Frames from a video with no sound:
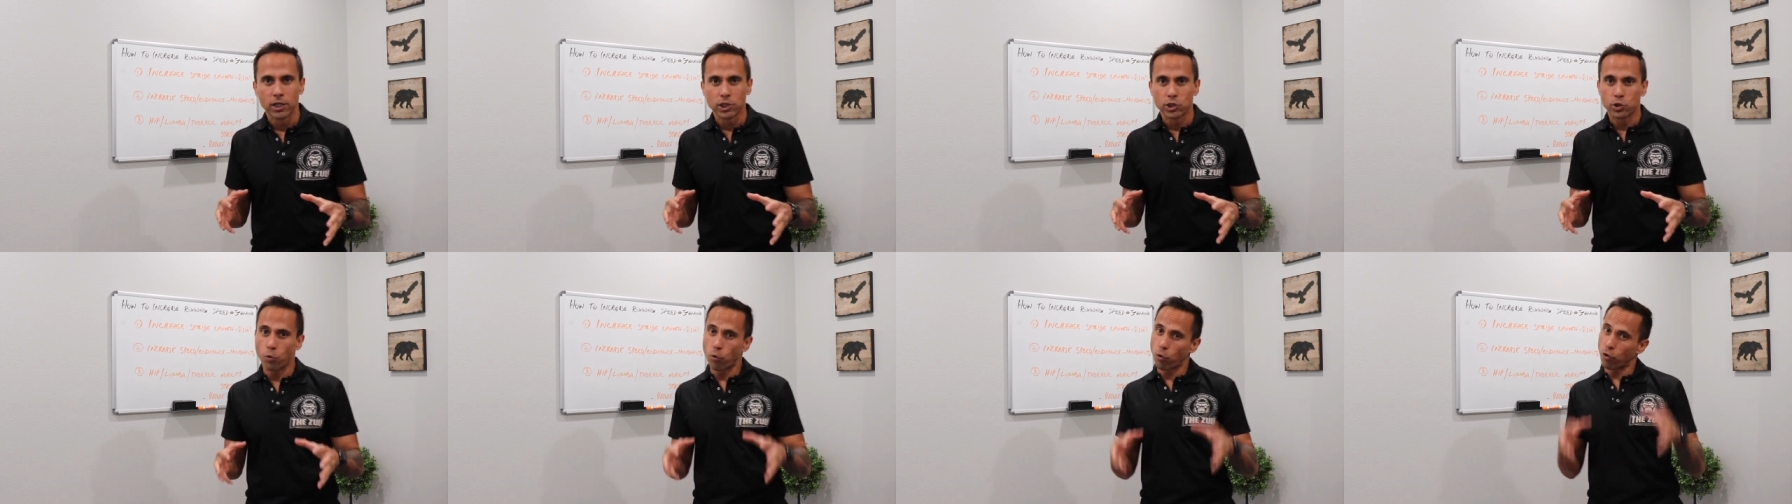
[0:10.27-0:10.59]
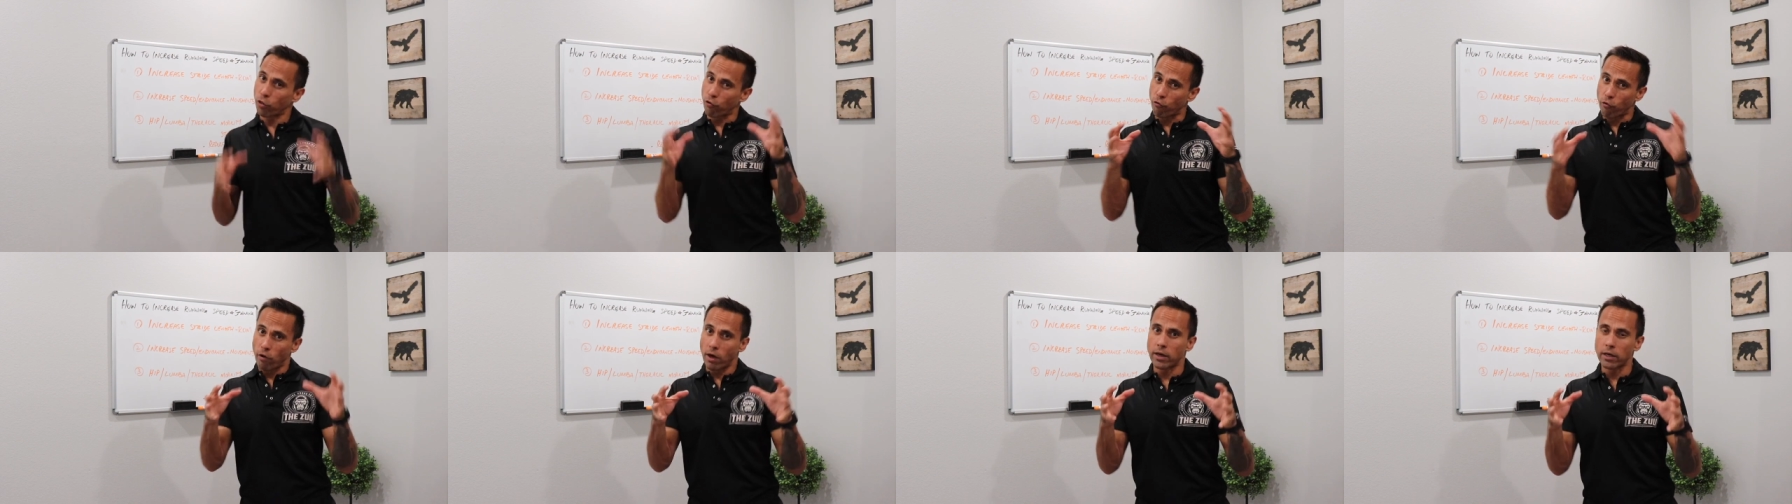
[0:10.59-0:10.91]
To
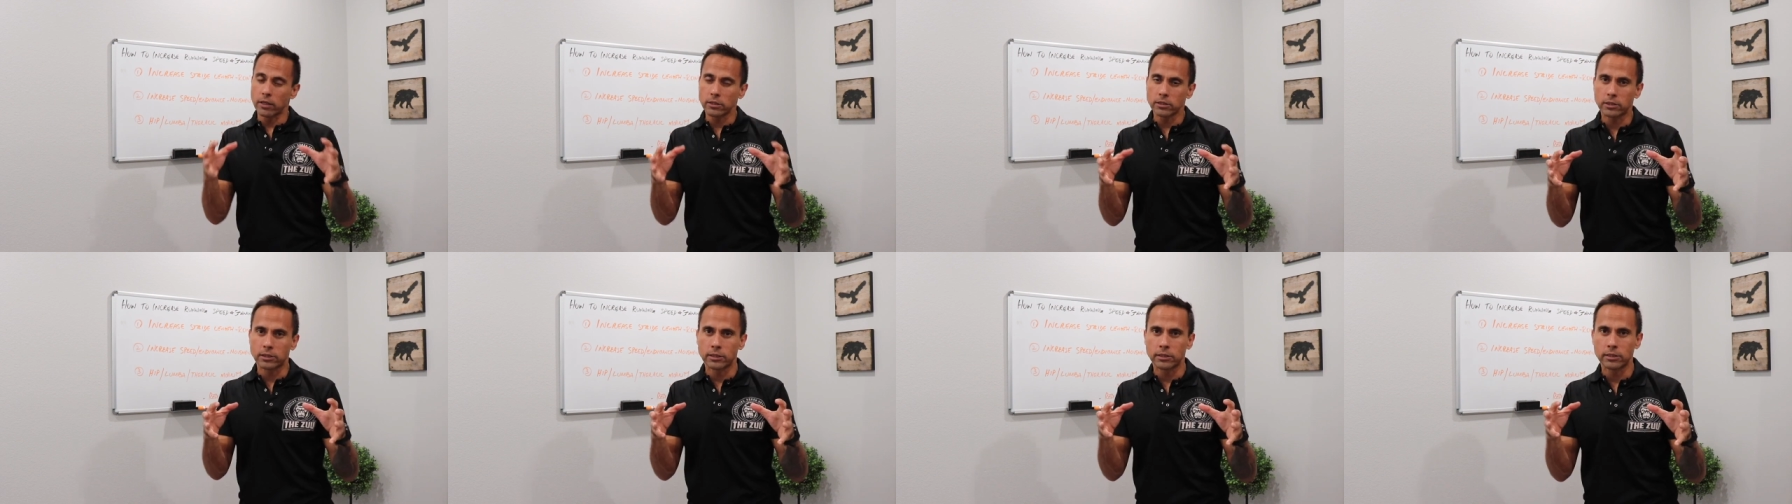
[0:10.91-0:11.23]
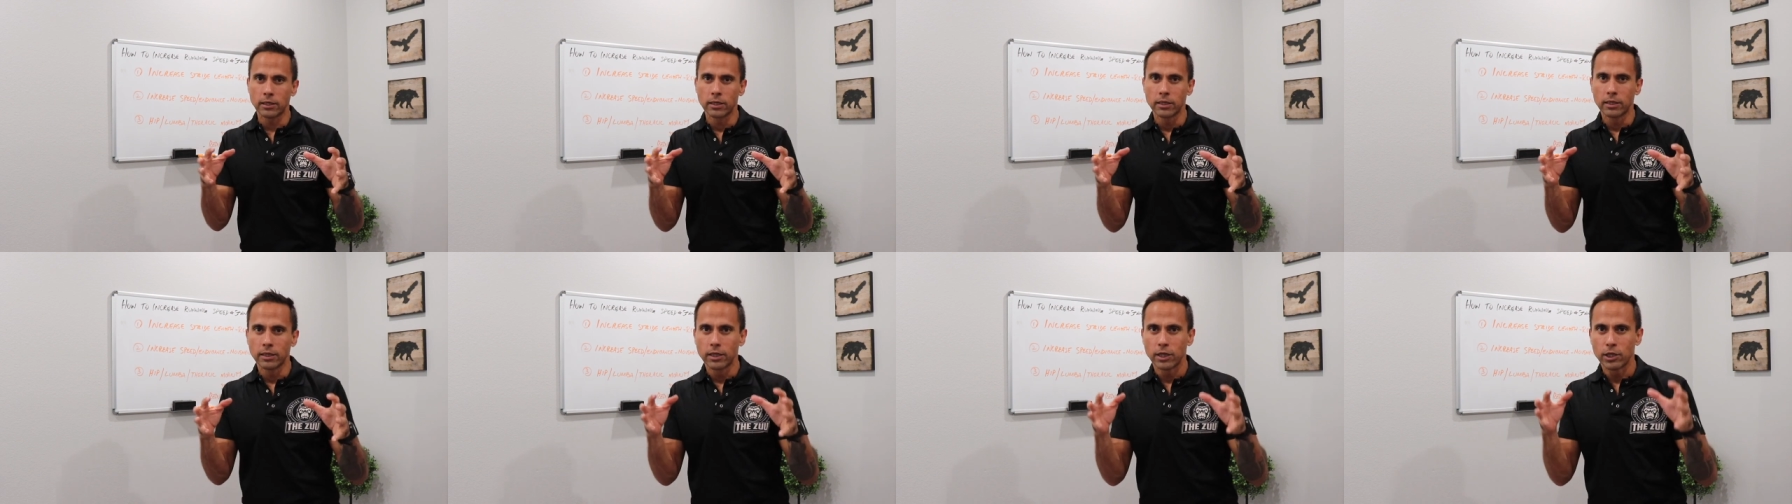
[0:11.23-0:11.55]
all the
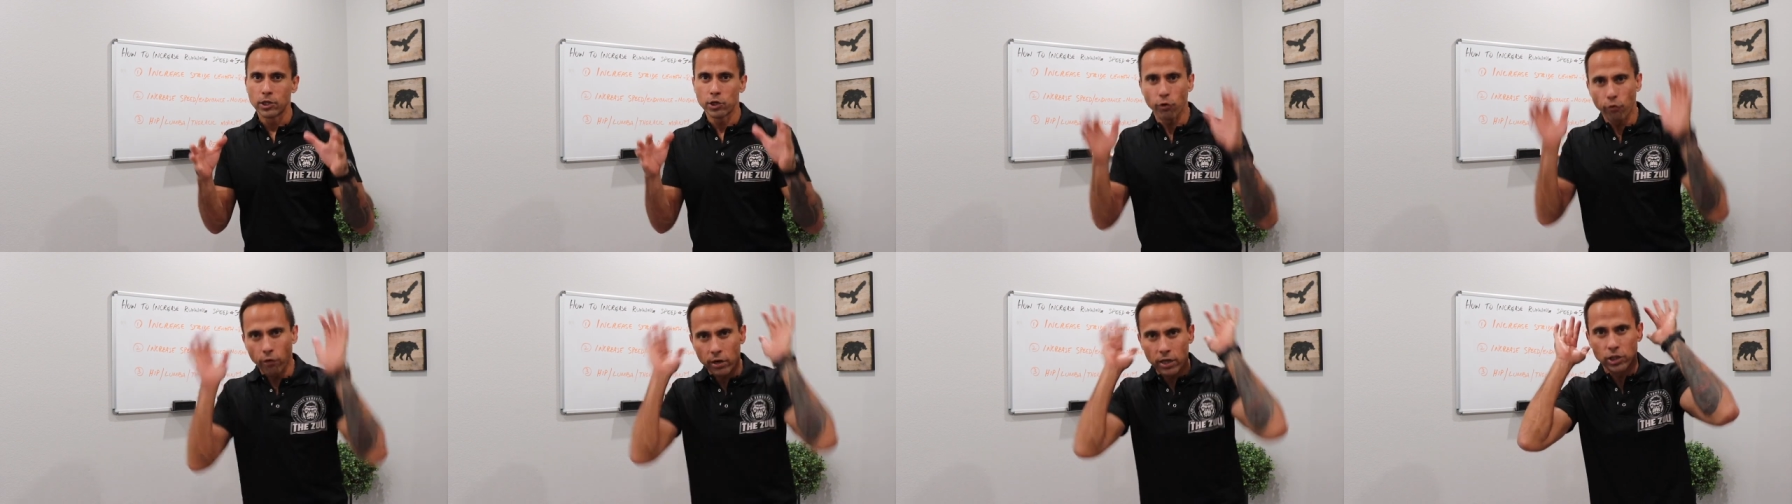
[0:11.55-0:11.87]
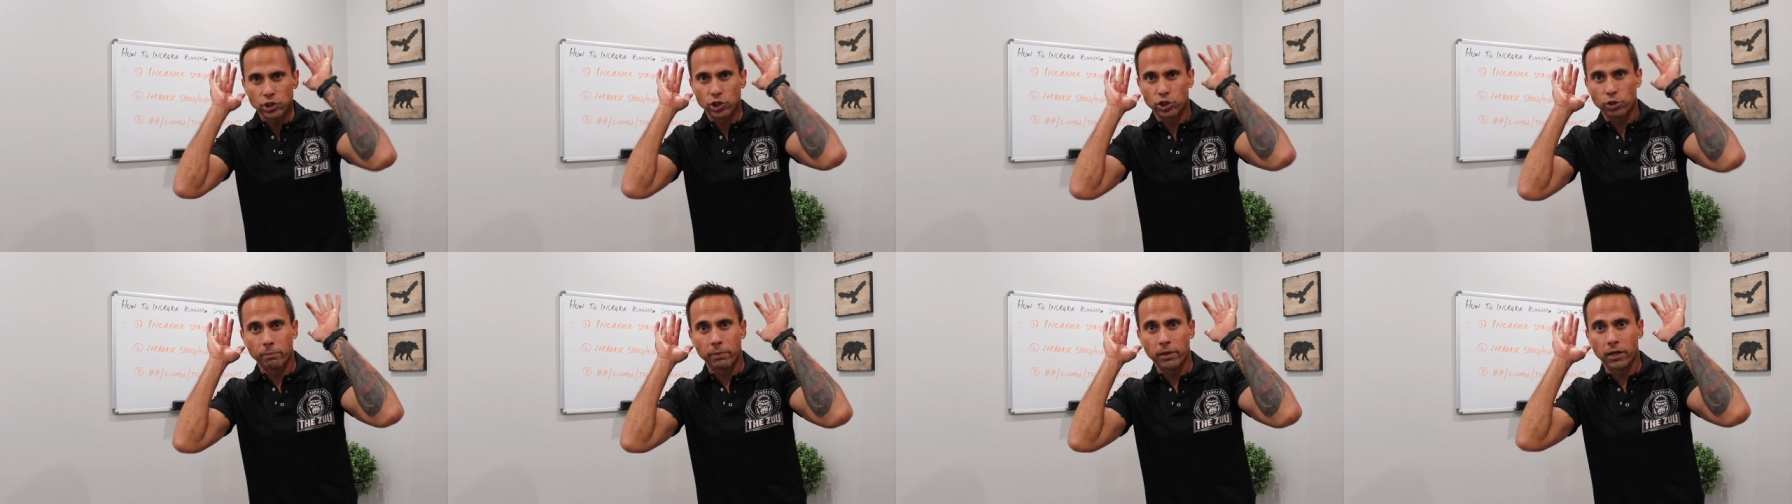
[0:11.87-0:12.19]
runners, your
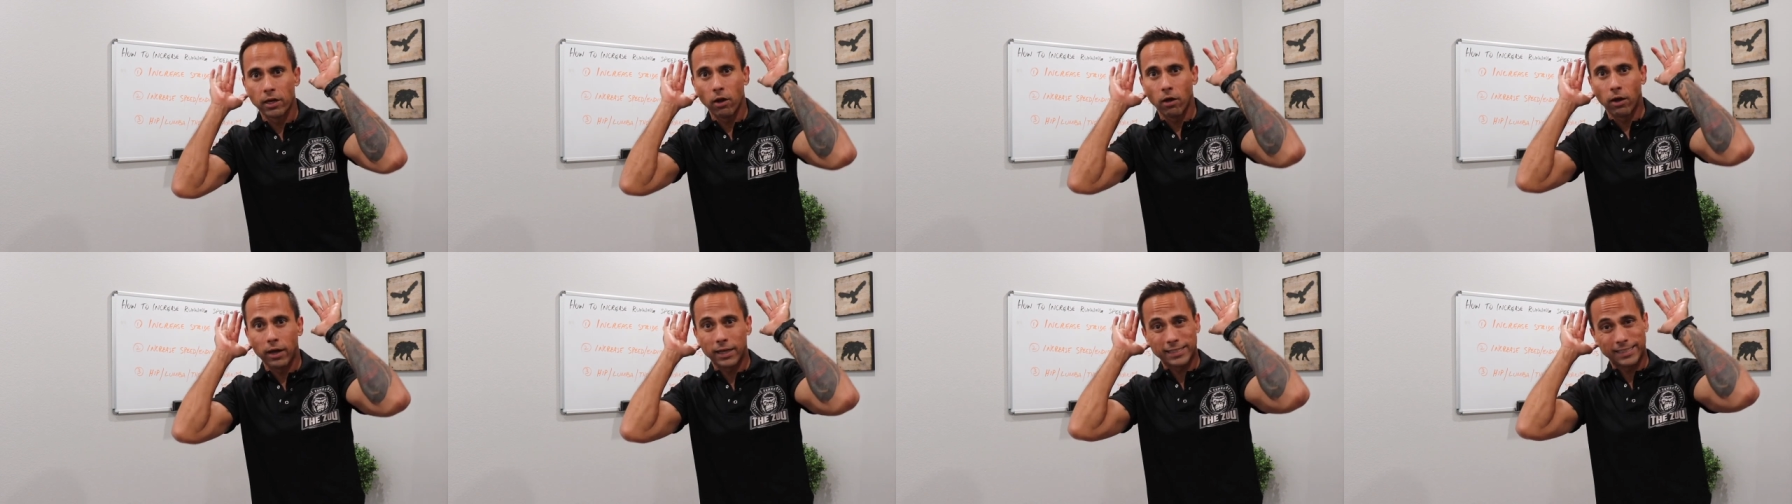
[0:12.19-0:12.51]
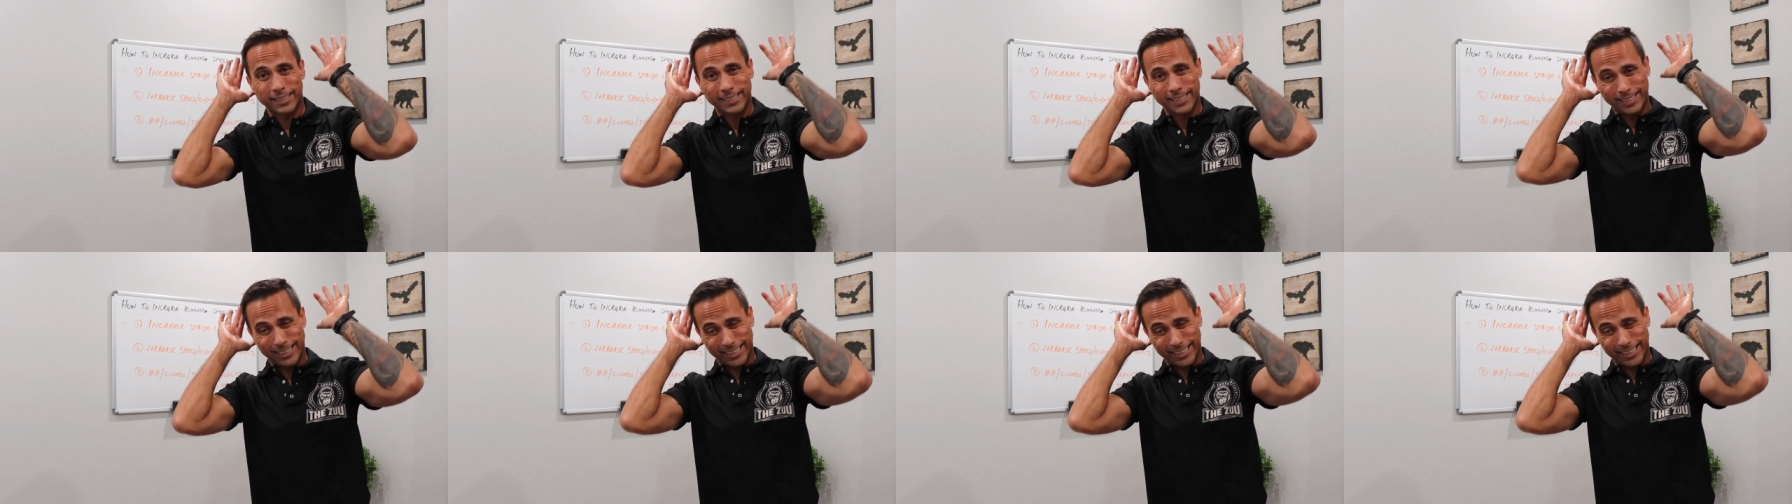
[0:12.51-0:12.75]
ears should be like,